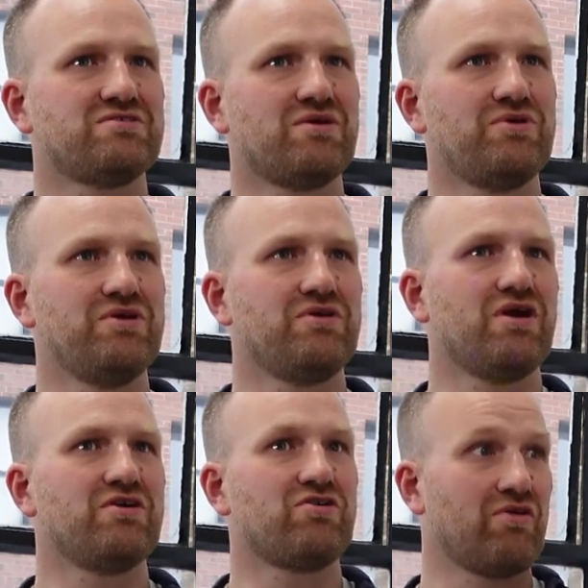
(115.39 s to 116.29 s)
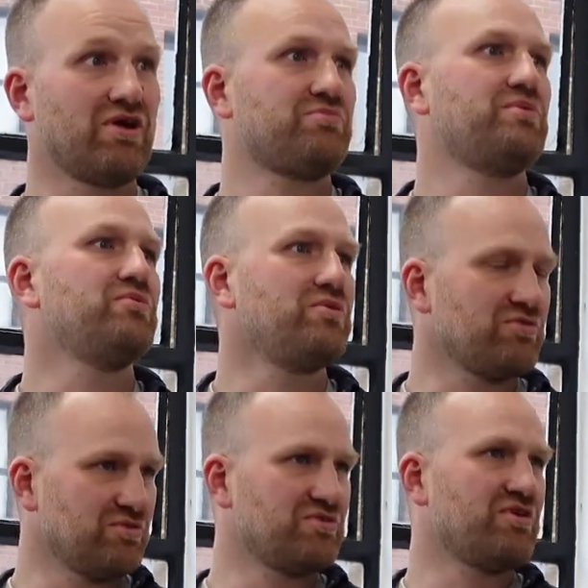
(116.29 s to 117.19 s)
It's someone who kind of creates
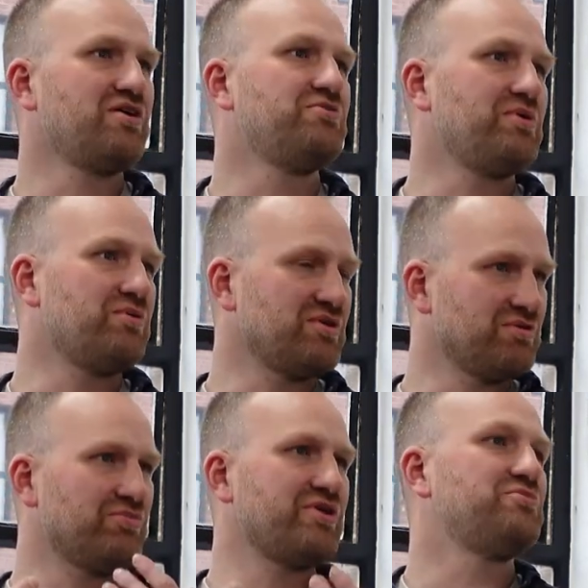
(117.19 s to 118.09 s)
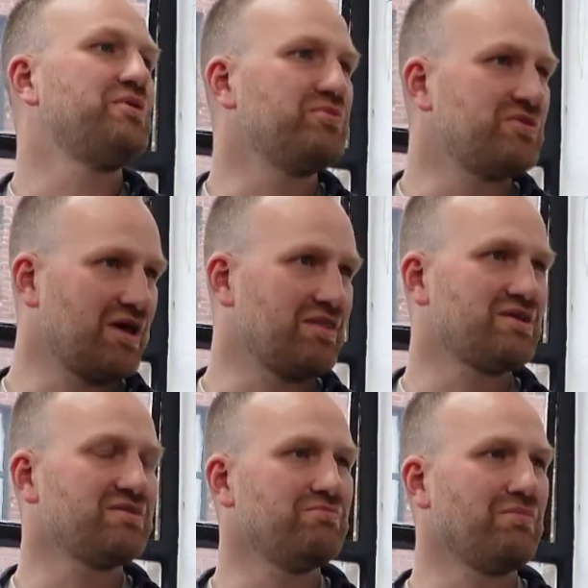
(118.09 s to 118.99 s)
buildings or designs buildings and brings people together.
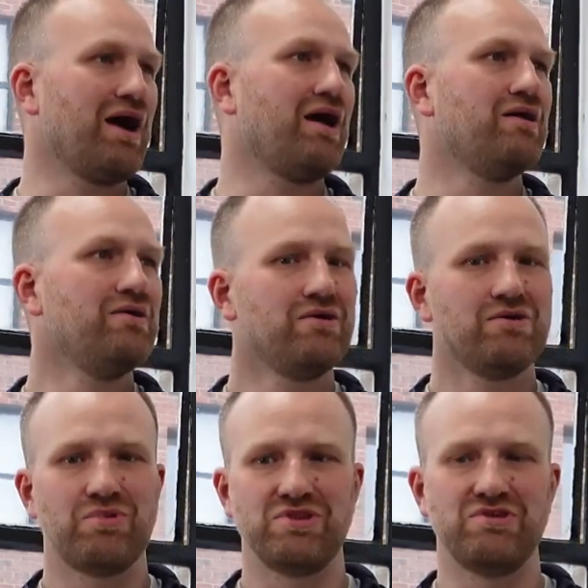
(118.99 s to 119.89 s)
It doesn't matter whether